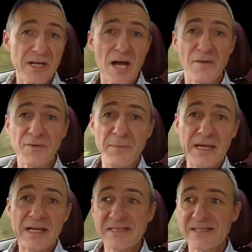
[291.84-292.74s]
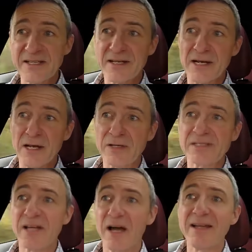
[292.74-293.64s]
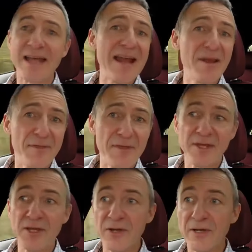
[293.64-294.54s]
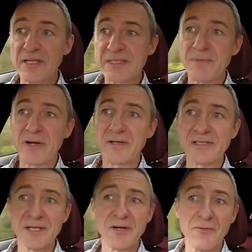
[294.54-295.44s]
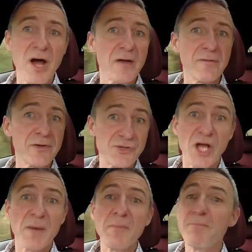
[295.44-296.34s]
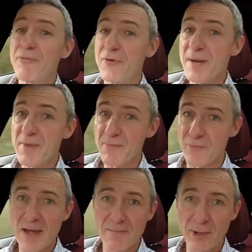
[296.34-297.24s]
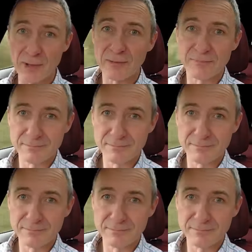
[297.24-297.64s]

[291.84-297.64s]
enough to be considered alongside anything you could experience in a rival German premium brand model.